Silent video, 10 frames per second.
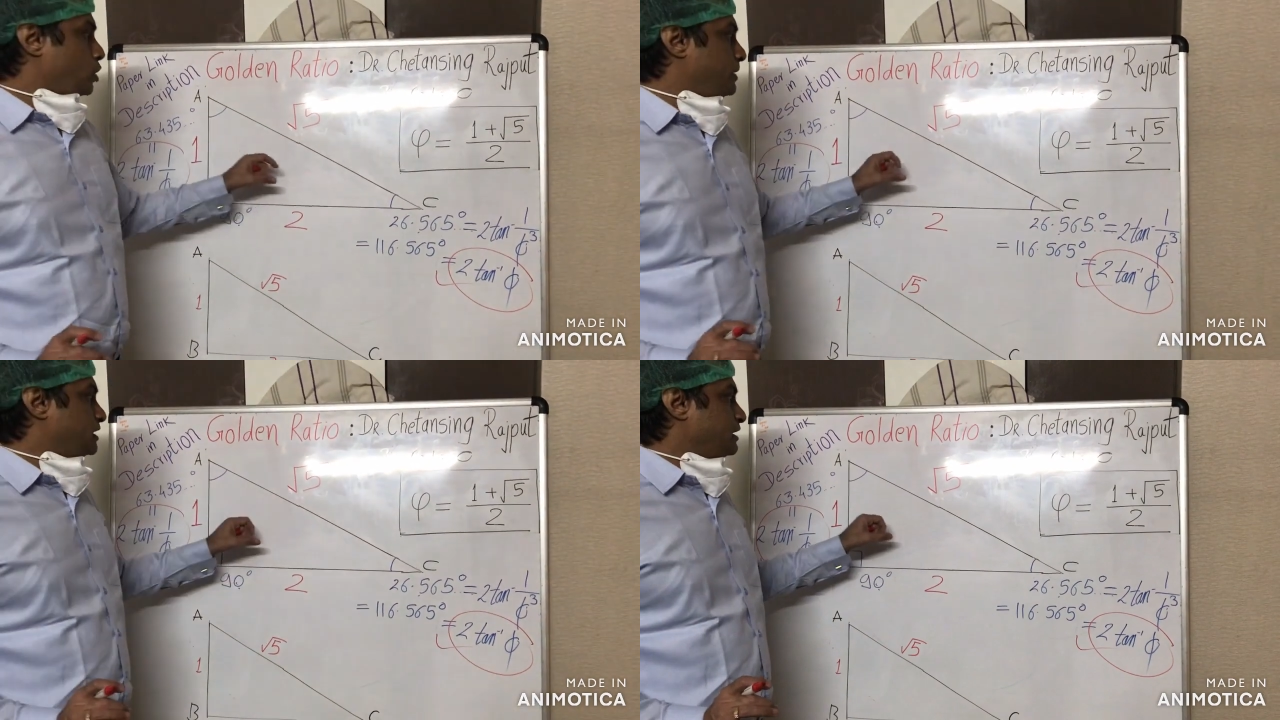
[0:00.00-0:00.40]

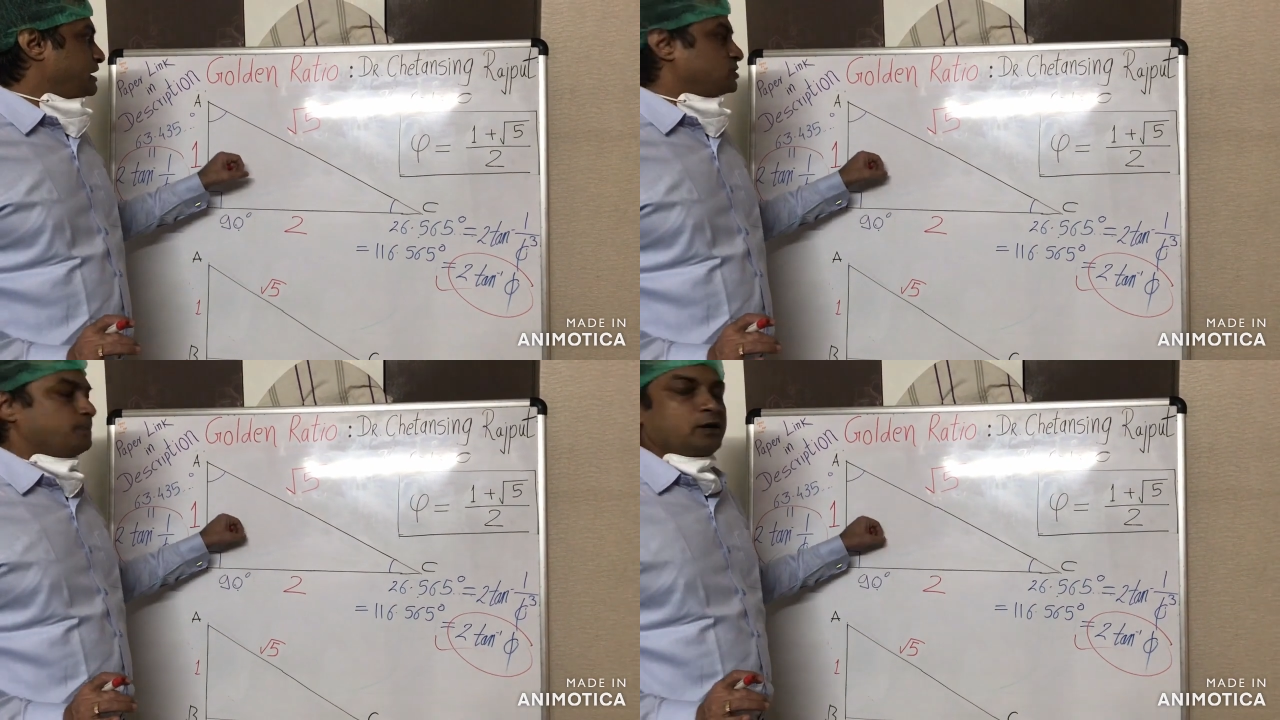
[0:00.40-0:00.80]

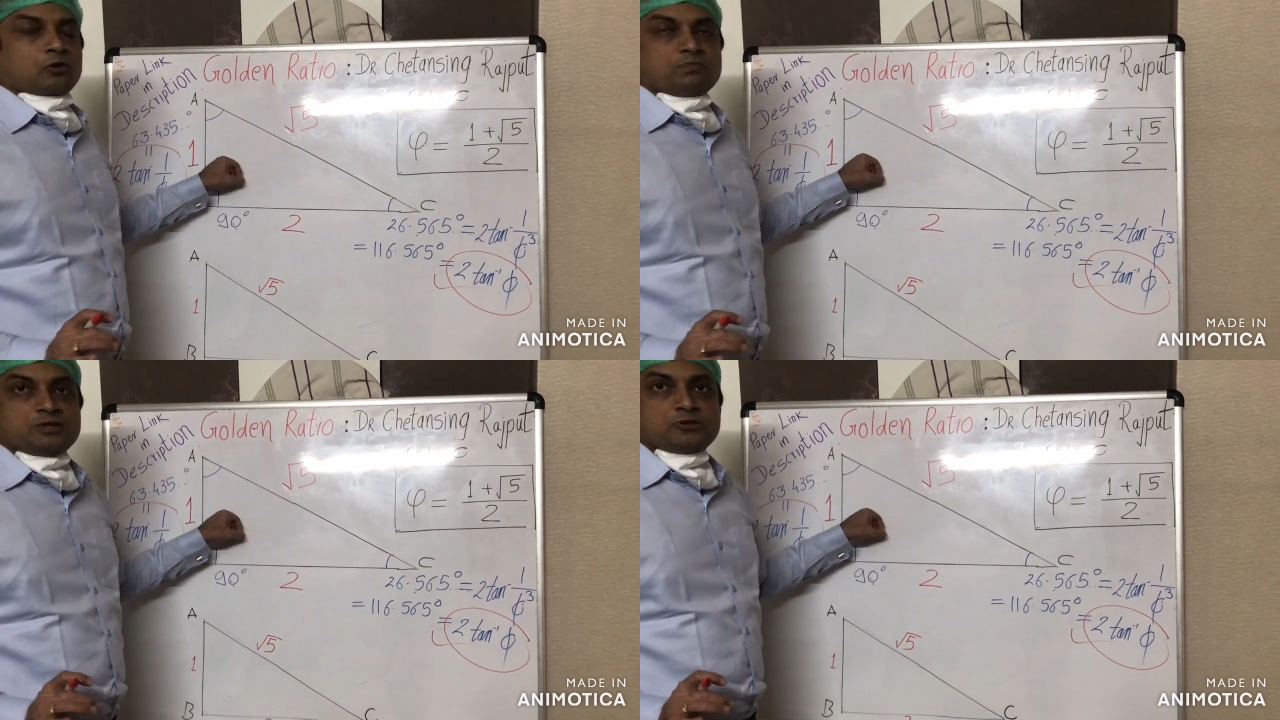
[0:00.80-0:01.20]
geometric
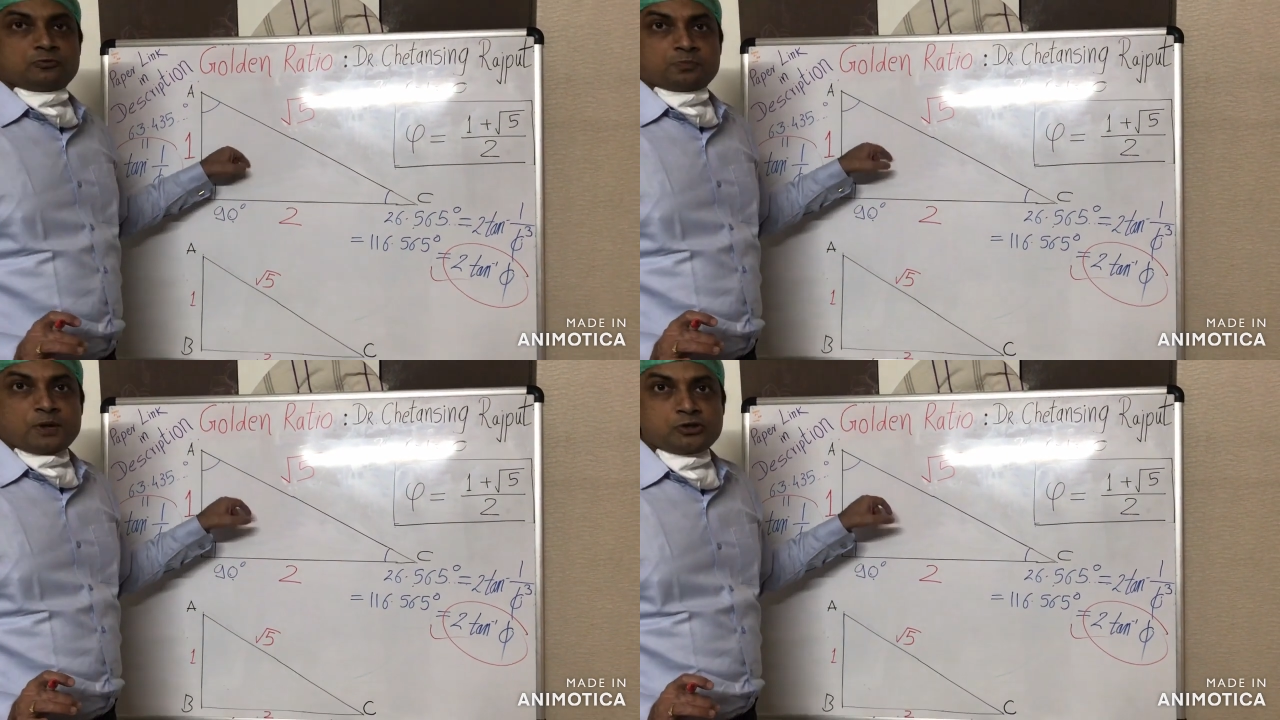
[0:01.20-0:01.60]
aspect of this
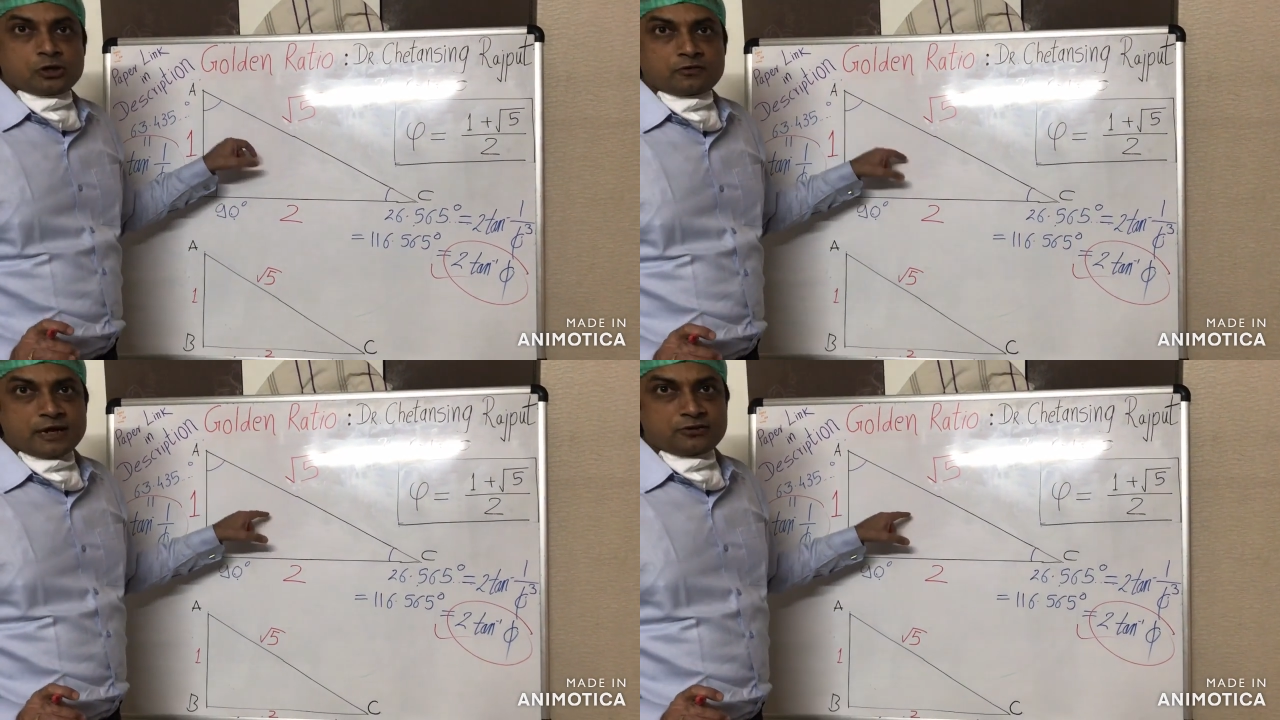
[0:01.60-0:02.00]

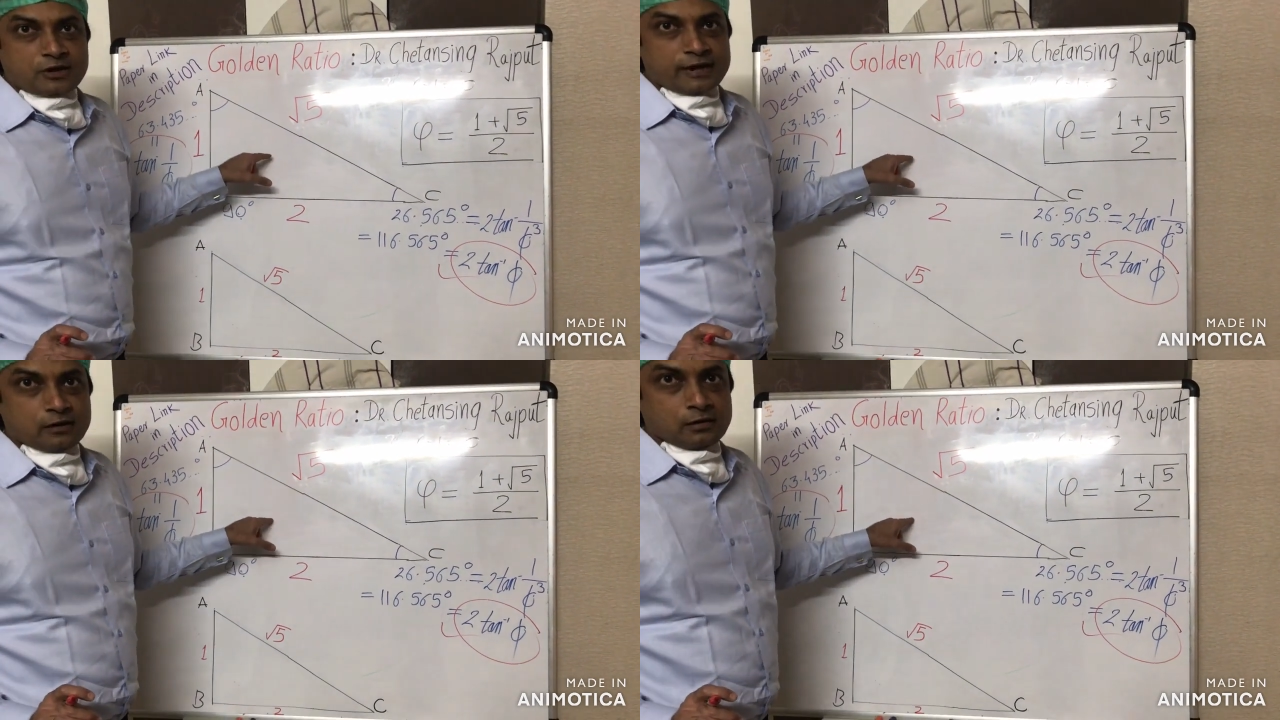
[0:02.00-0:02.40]
special right
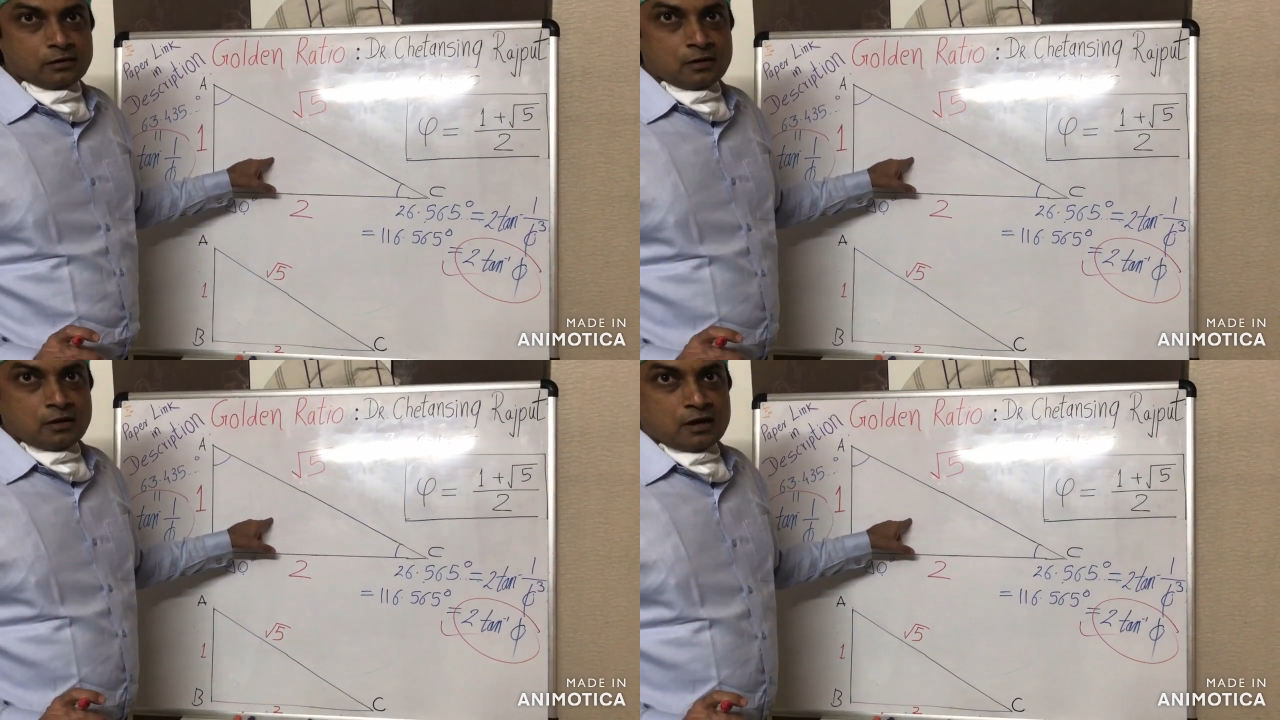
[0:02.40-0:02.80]
triangle
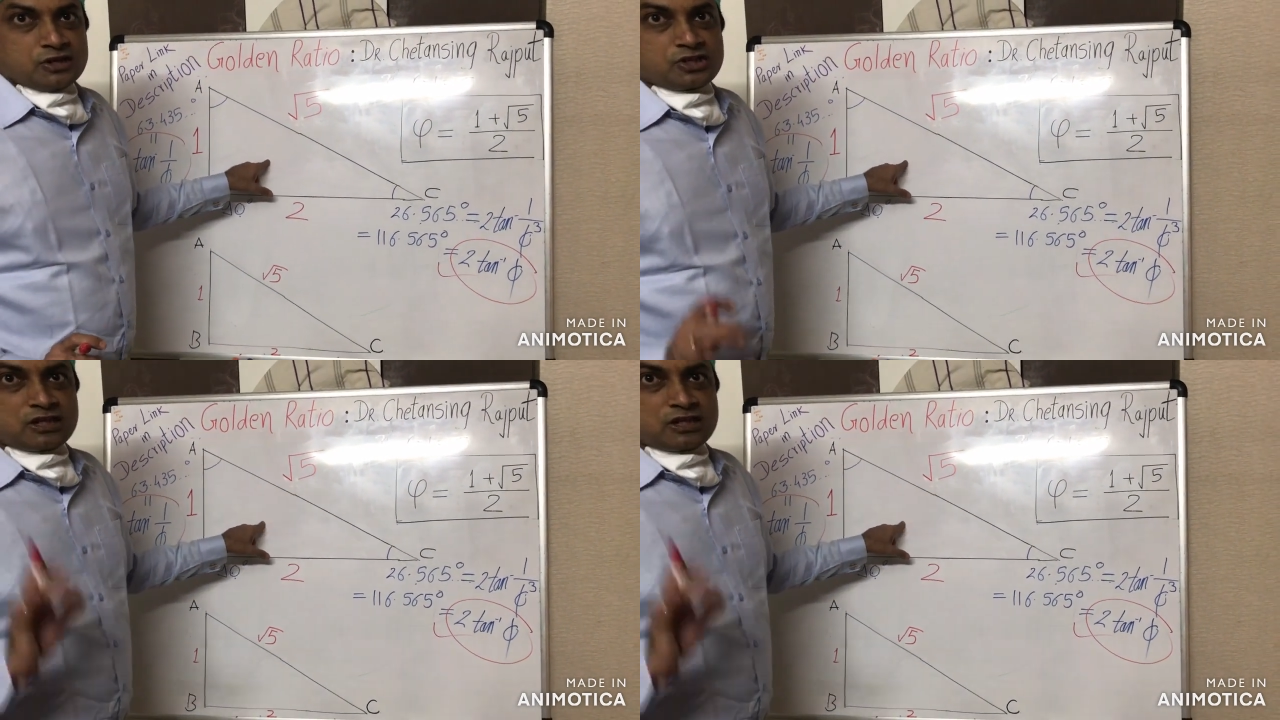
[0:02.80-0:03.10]
is